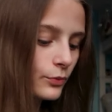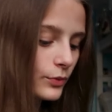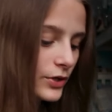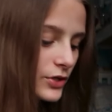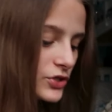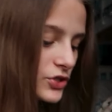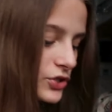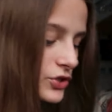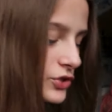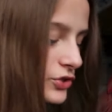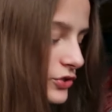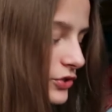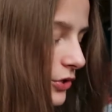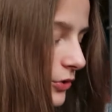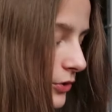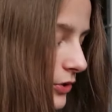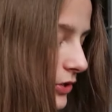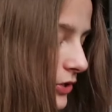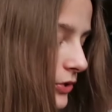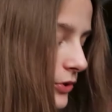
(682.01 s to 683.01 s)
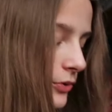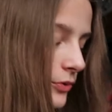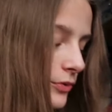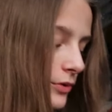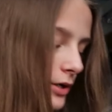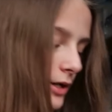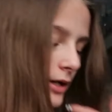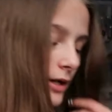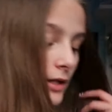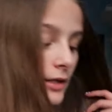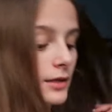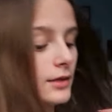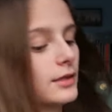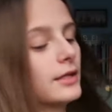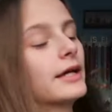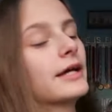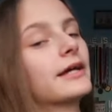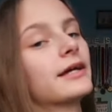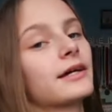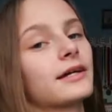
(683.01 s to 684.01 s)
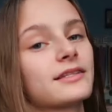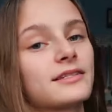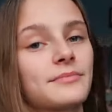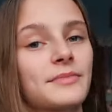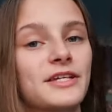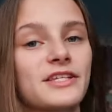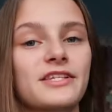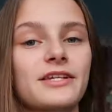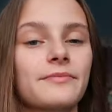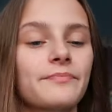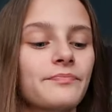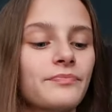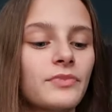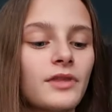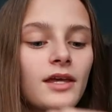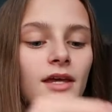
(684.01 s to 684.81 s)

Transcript: which is so cute. Like, it's amazing.